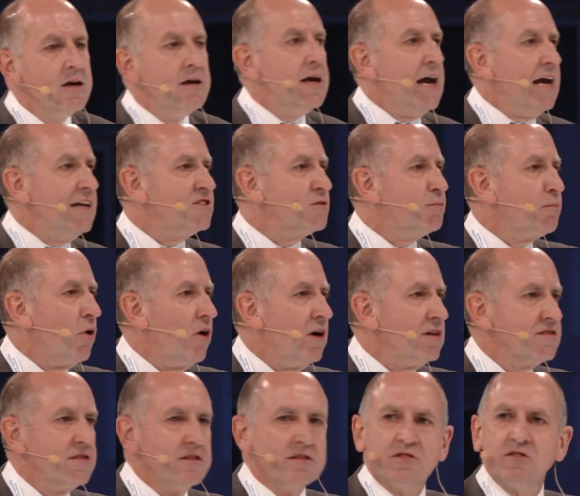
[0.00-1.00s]

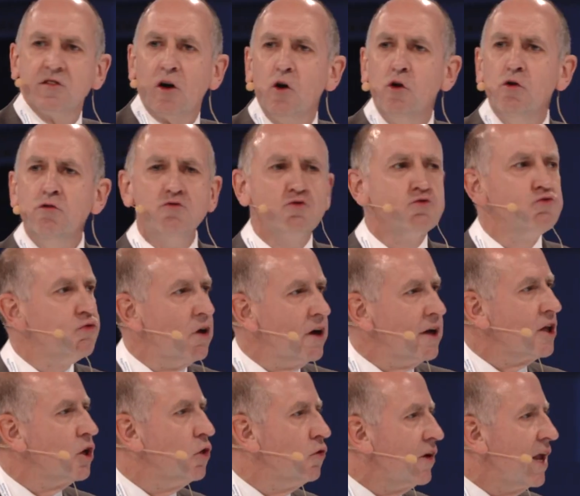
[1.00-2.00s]
Enterprises, so who's running
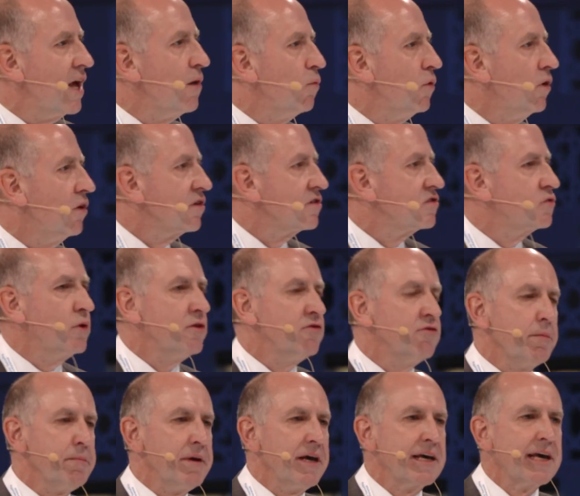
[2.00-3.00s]
your networks, whether
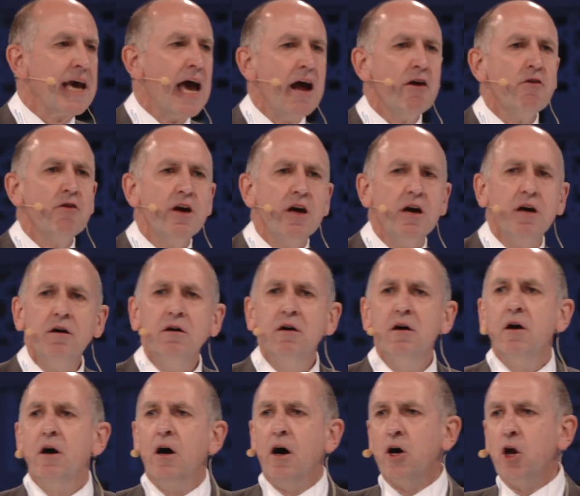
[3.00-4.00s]
it be a carrier,
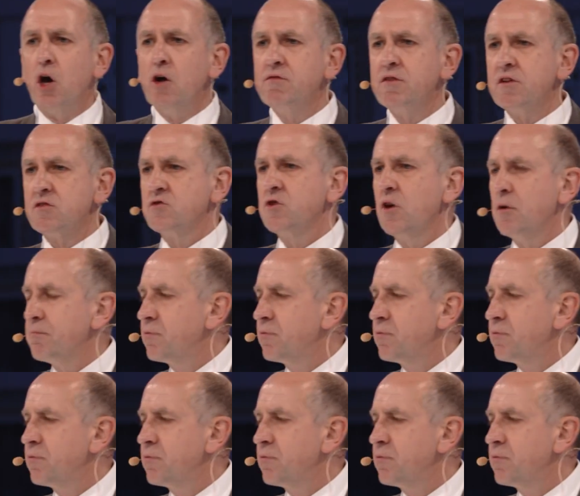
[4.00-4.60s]
an over-the-top